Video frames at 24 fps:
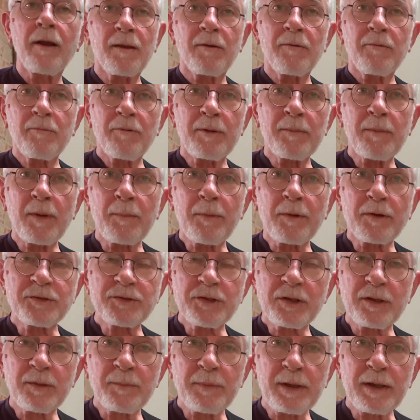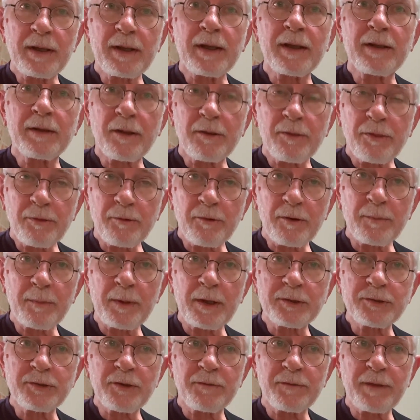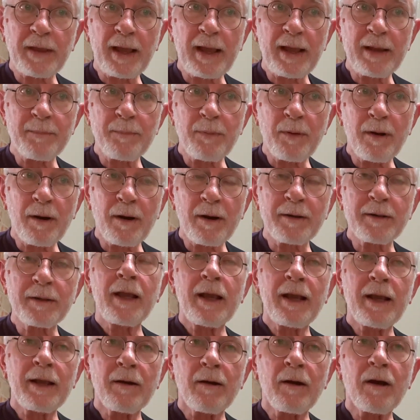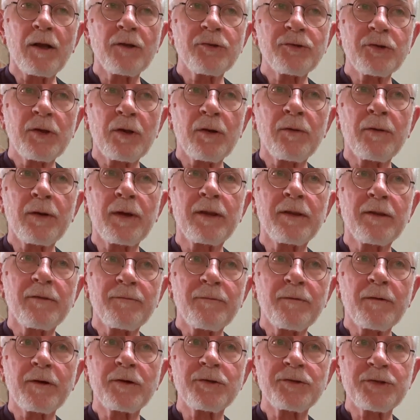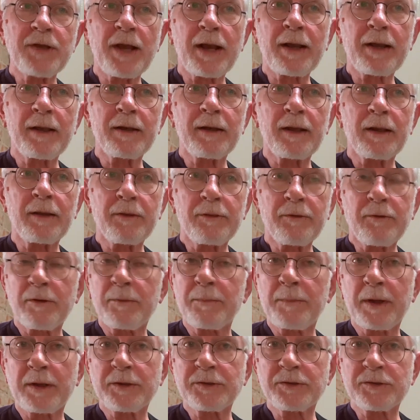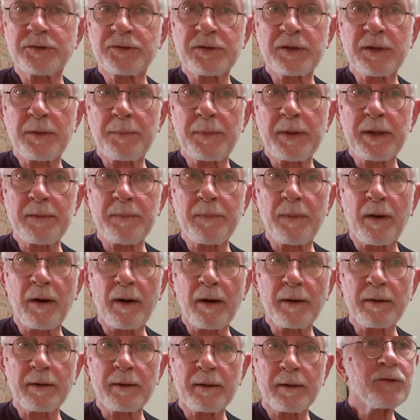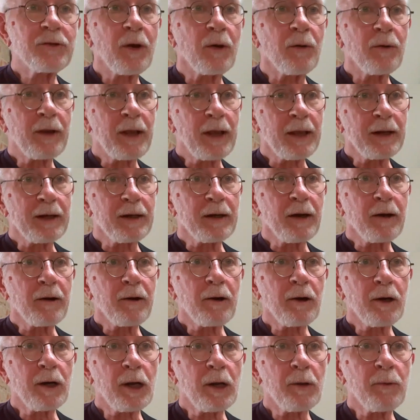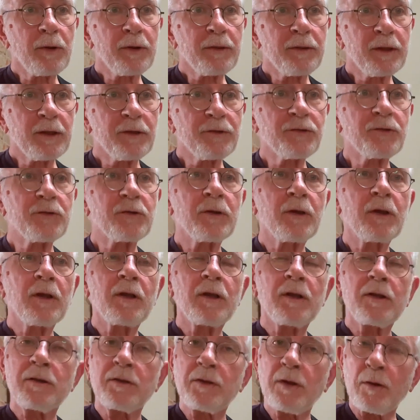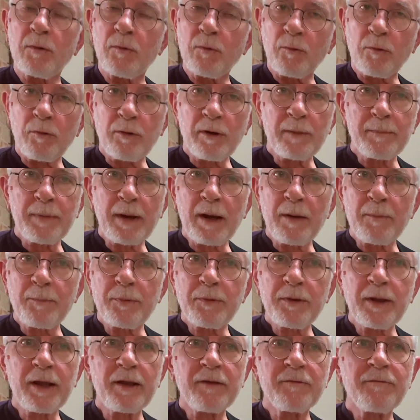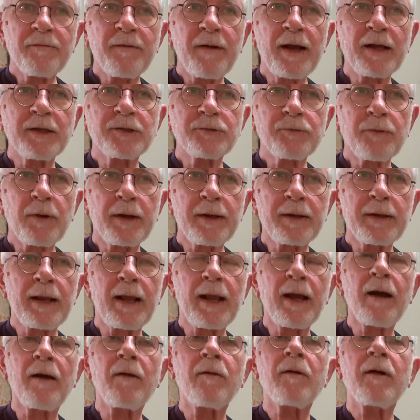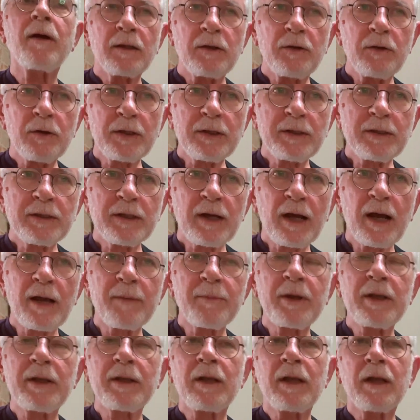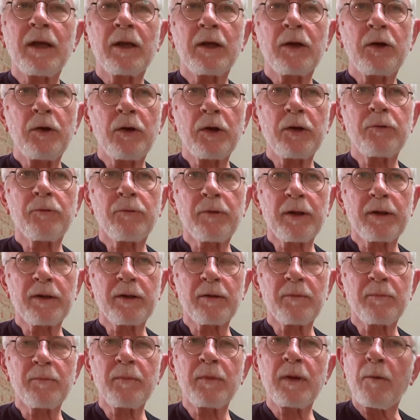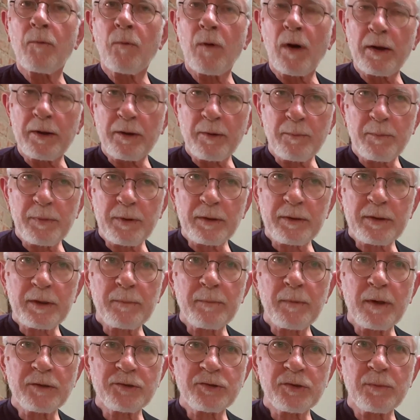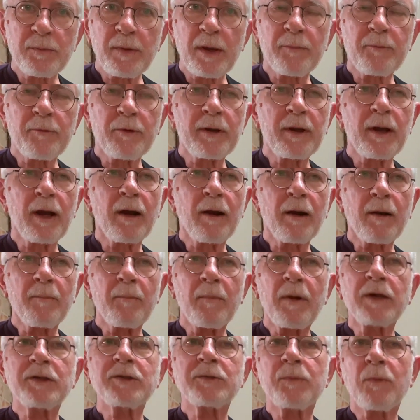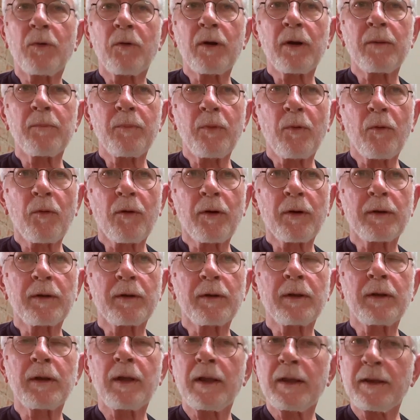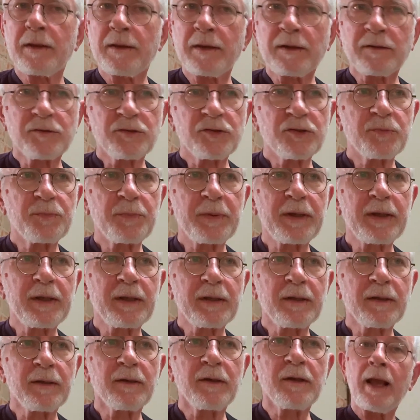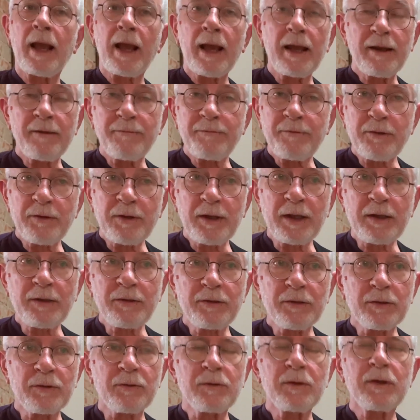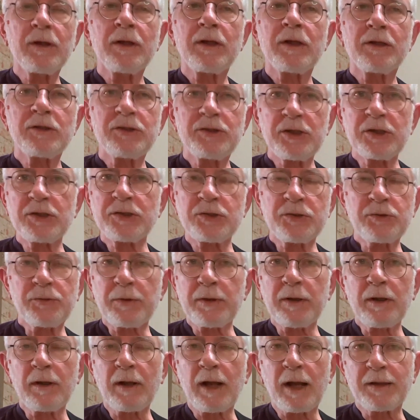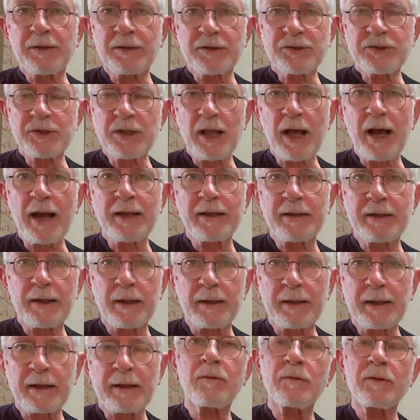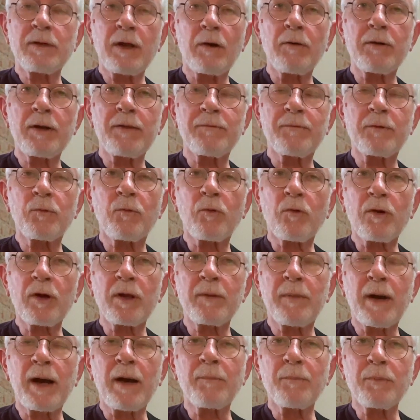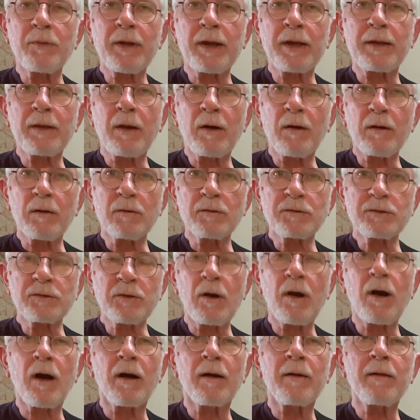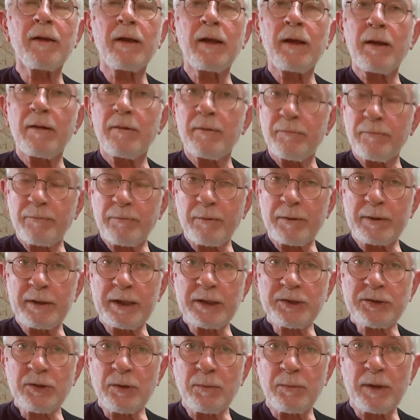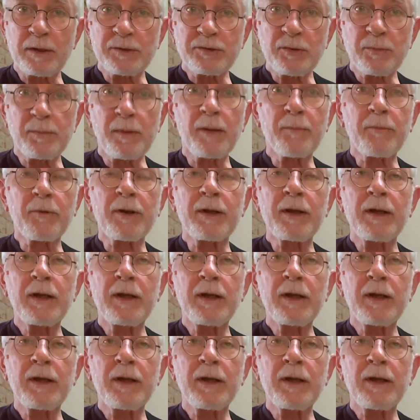Remember, it's going to be in the third measure of the A part, and also in the first, second, and third measures of the B part. Don't get in a hurry with this. Don't worry about playing fast right now. Good timing, good rhythm, while you're building muscle memory are much more important than speed. And if you need to, just drill on the slide ditty. Don't even worry about playing the whole song. For initial muscle memory,